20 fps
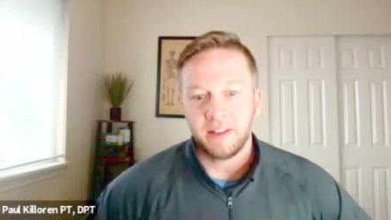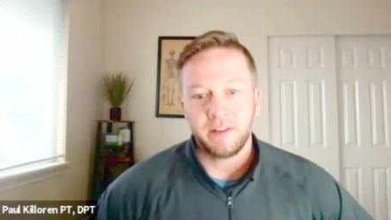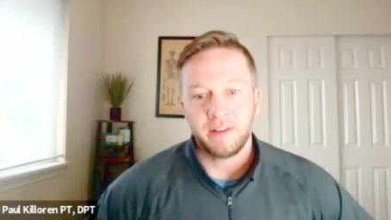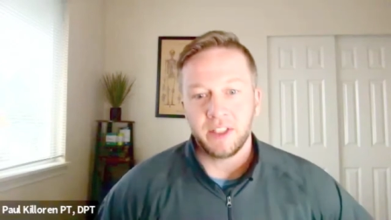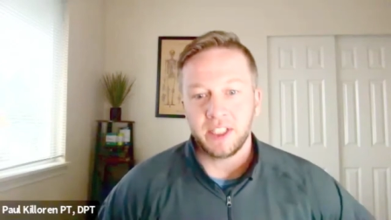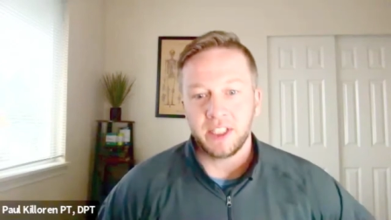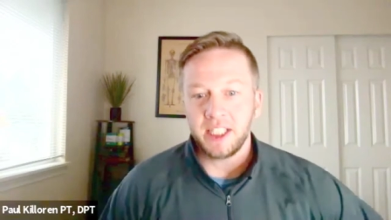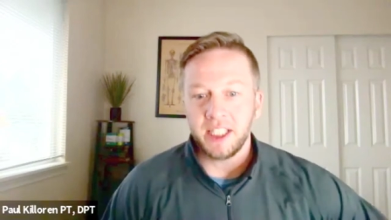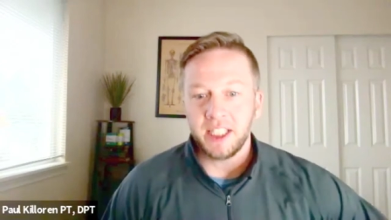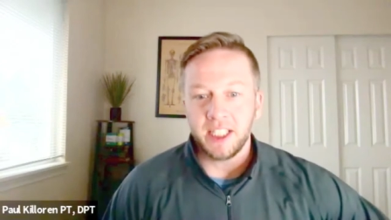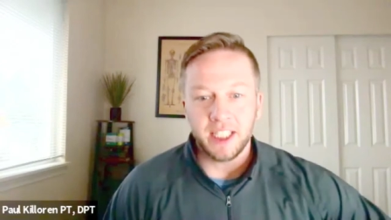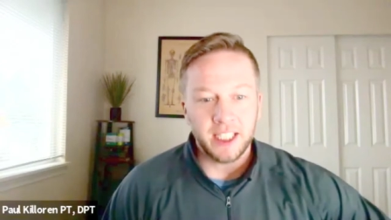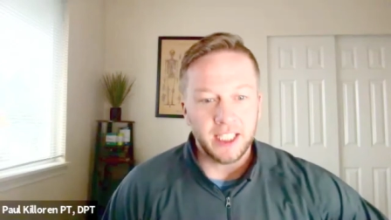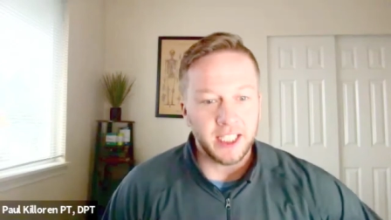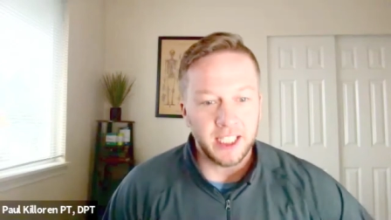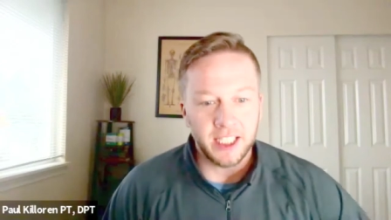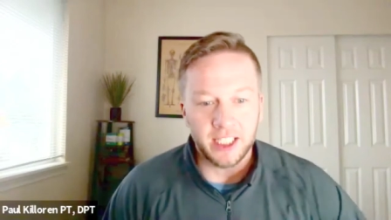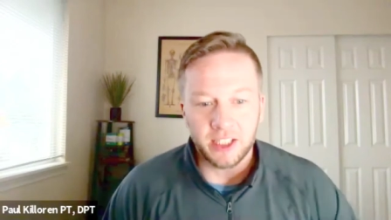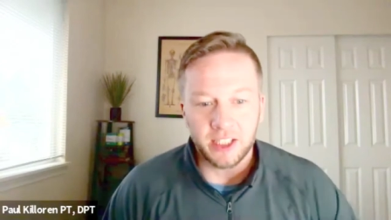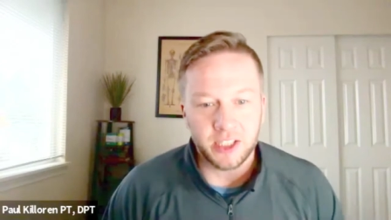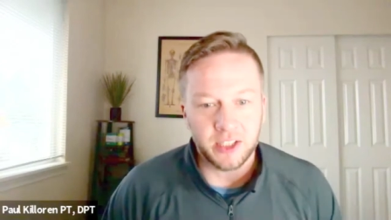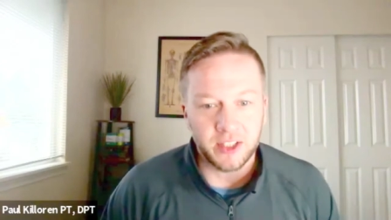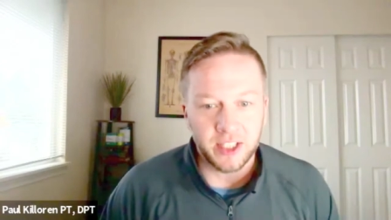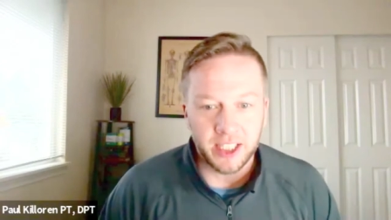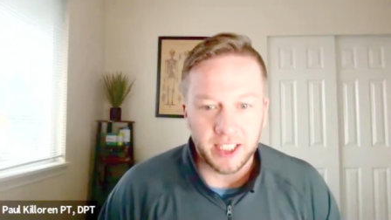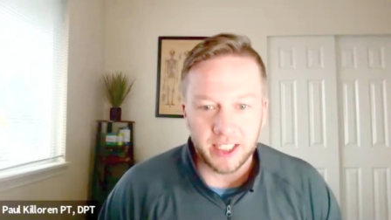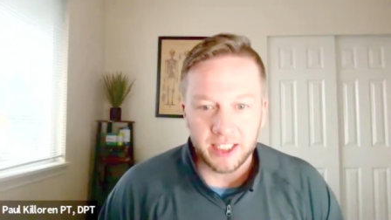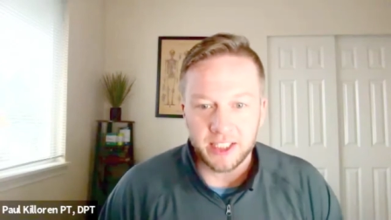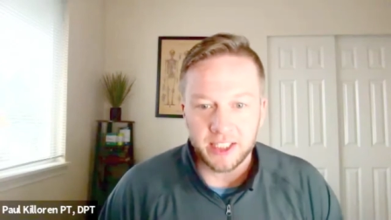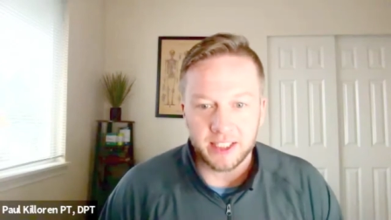fatigue,
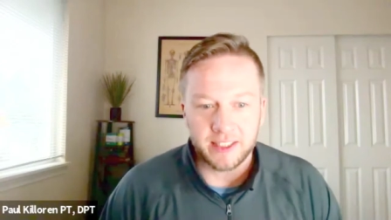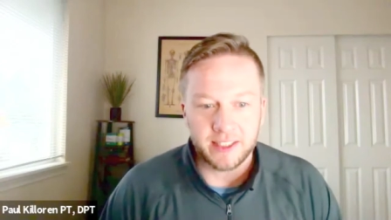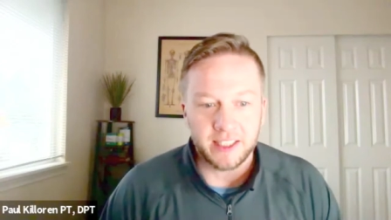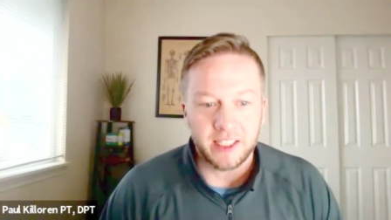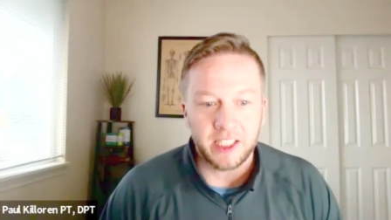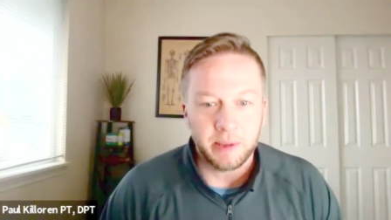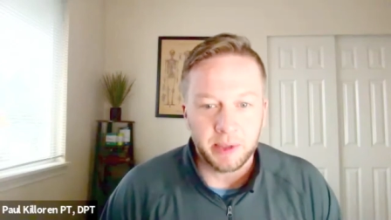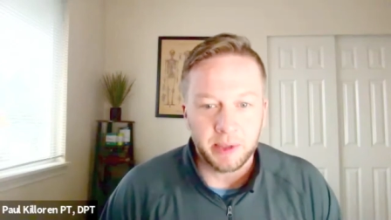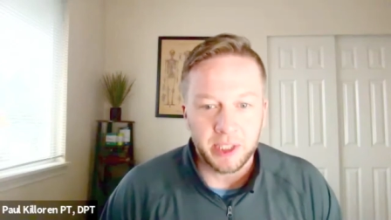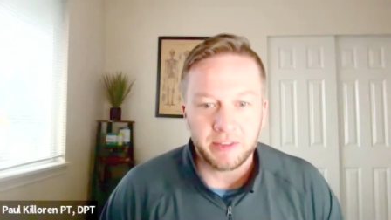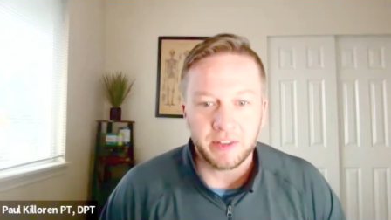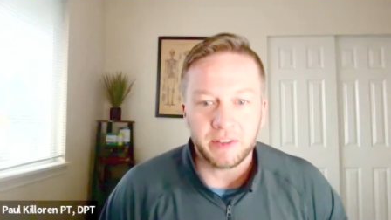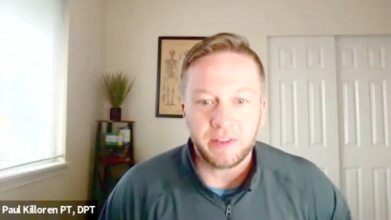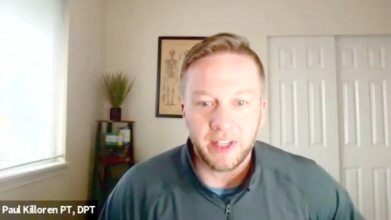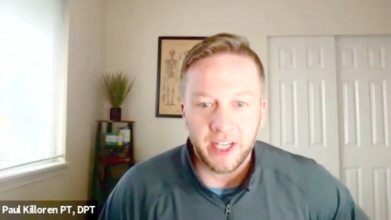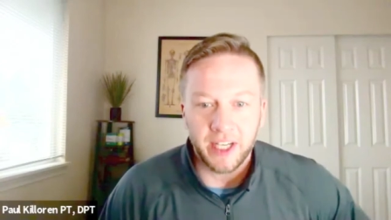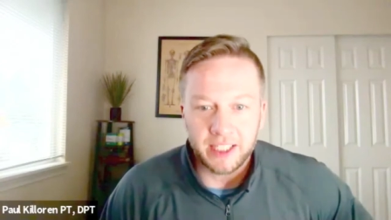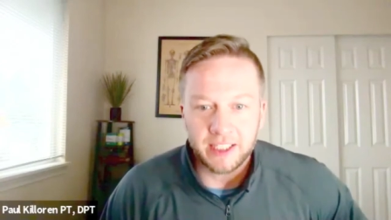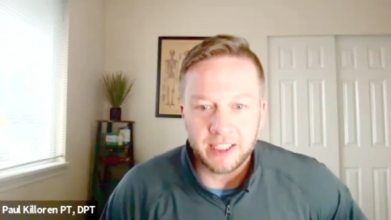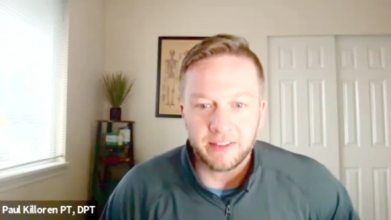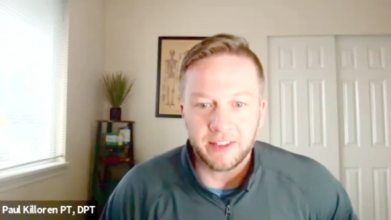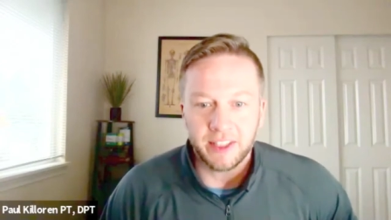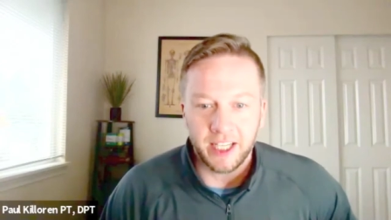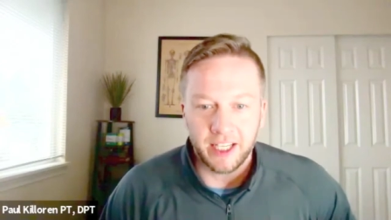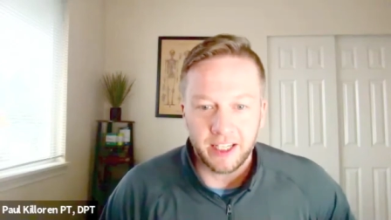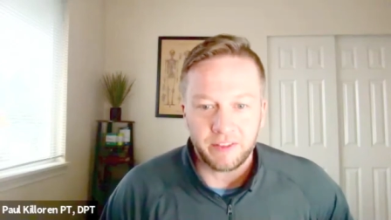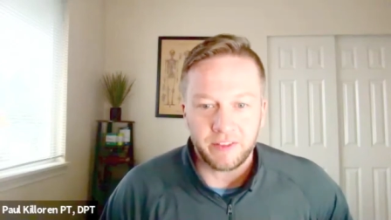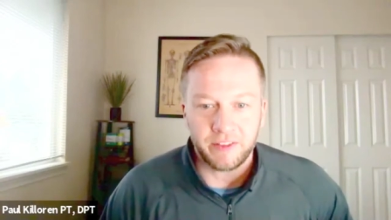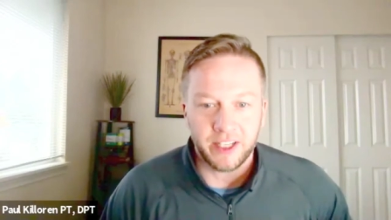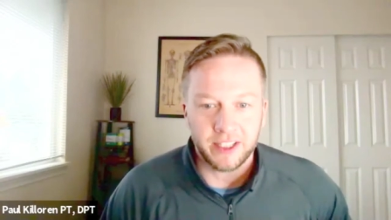injury, and just the cumulative effect of an
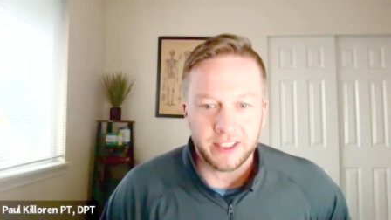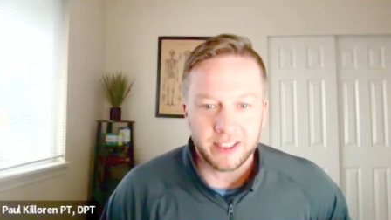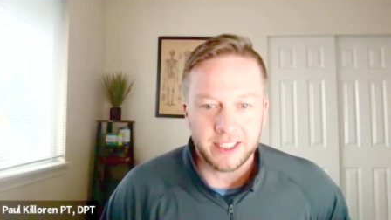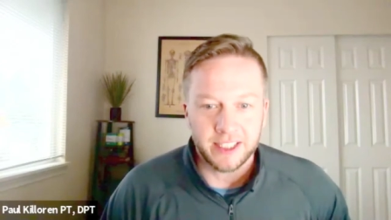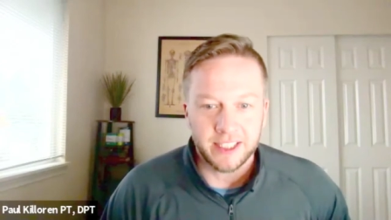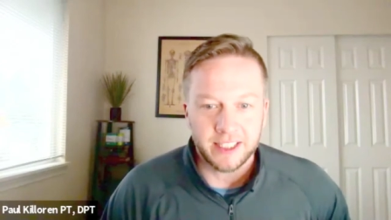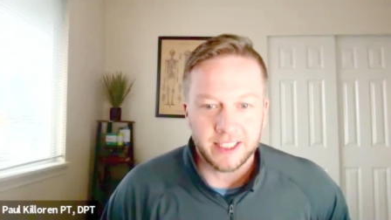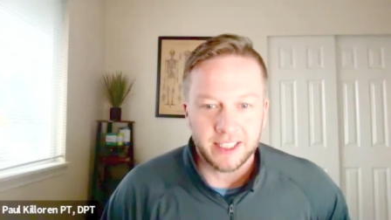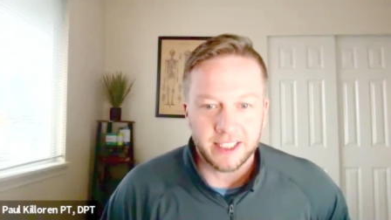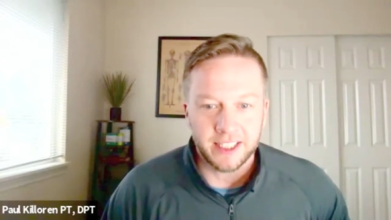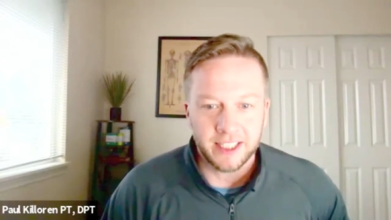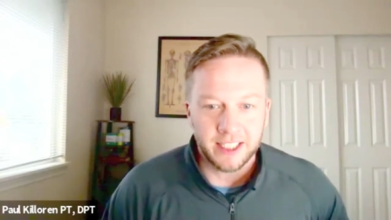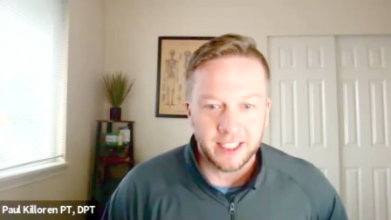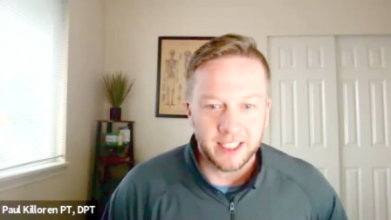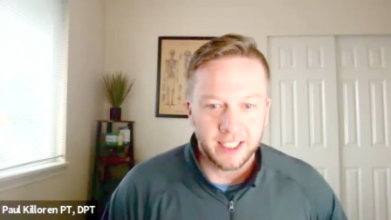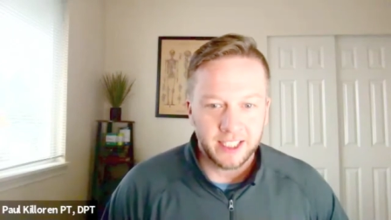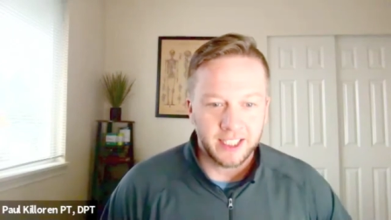NFL season.